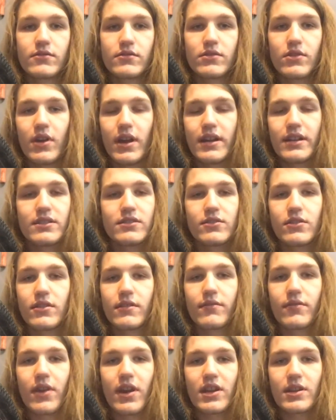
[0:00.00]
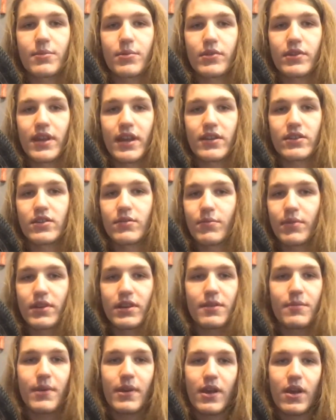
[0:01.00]
So I just do that for extra protection, but
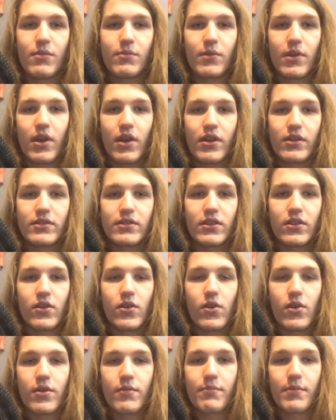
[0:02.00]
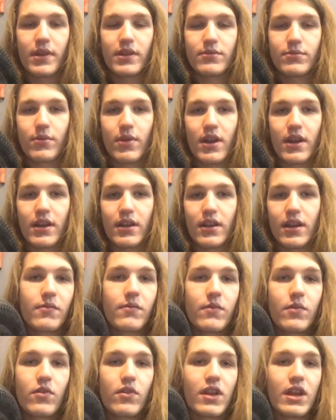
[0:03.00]
you can buy hub guards or a big sprocket.
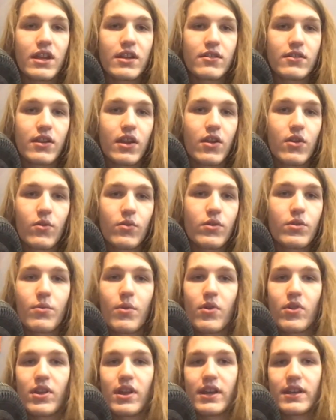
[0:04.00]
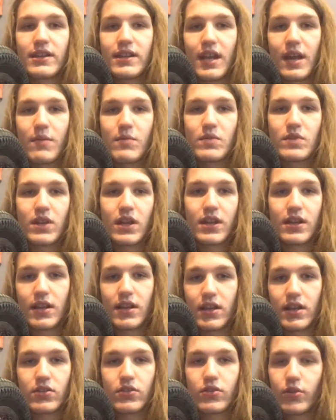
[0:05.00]
If you're like new, you won't like damage it in
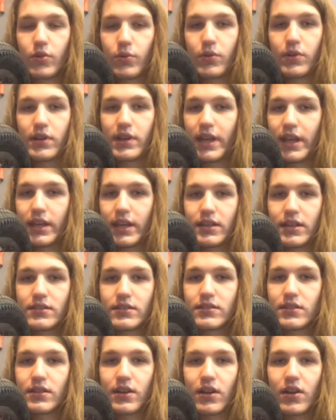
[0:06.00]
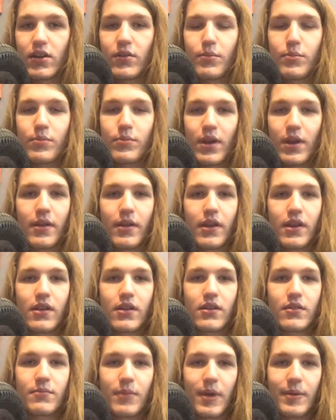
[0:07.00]
like 2 days, you know, probably
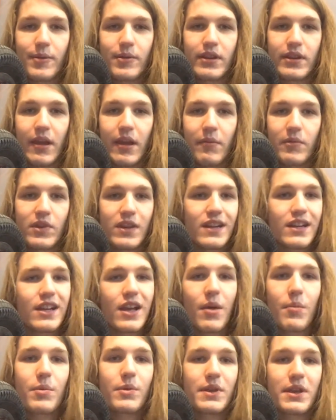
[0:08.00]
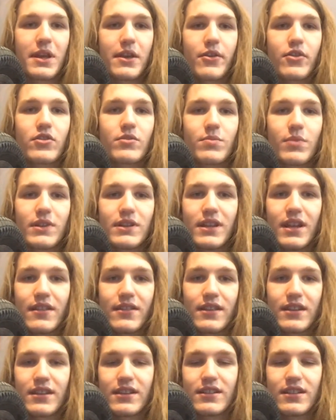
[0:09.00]
maybe damage it in a couple years, but
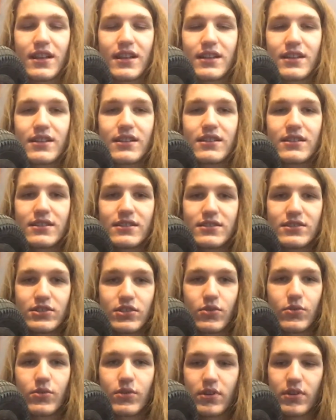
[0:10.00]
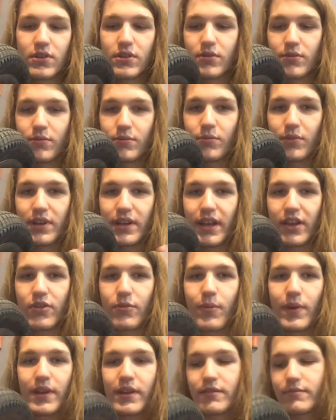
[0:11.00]
nothing like soon when you get your
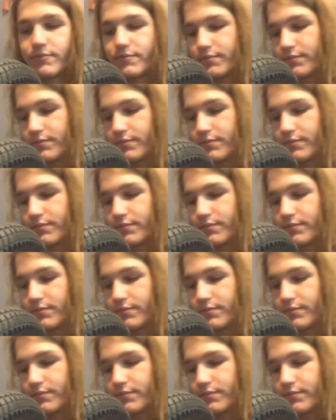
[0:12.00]
bike.